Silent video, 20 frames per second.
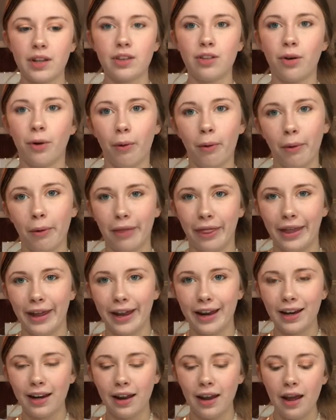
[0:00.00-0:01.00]
the whole
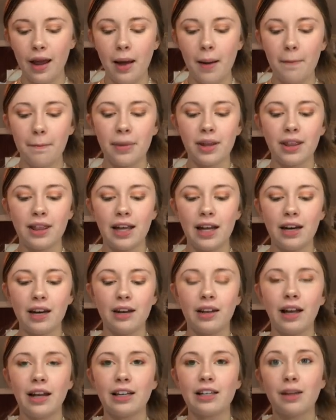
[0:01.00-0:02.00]
thing, but
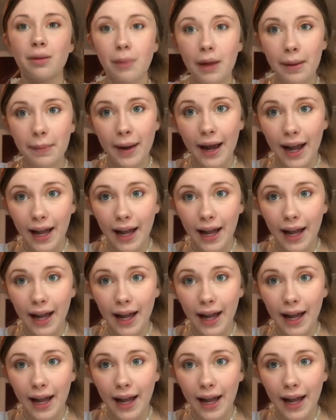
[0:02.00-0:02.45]
then like to make